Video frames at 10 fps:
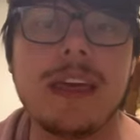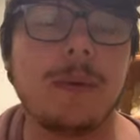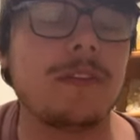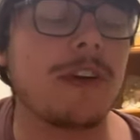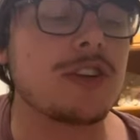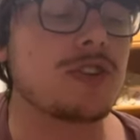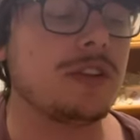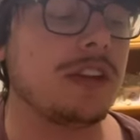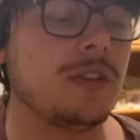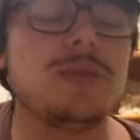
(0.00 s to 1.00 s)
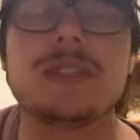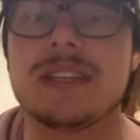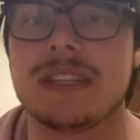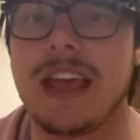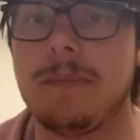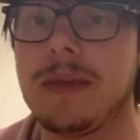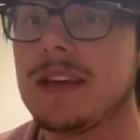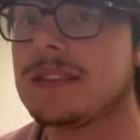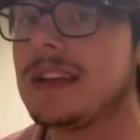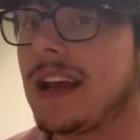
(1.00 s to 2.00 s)
they would eventually lose this game
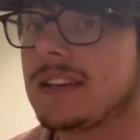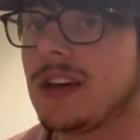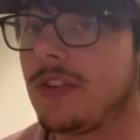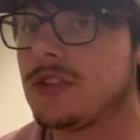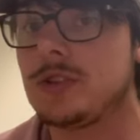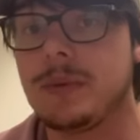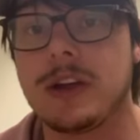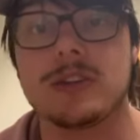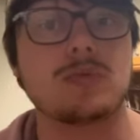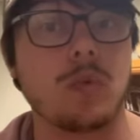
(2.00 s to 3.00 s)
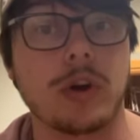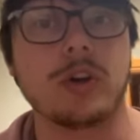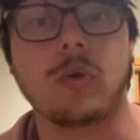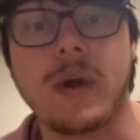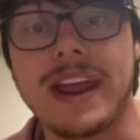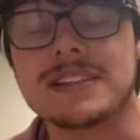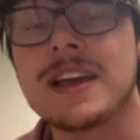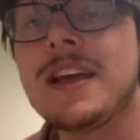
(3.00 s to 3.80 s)
because the next other two periods weren't great.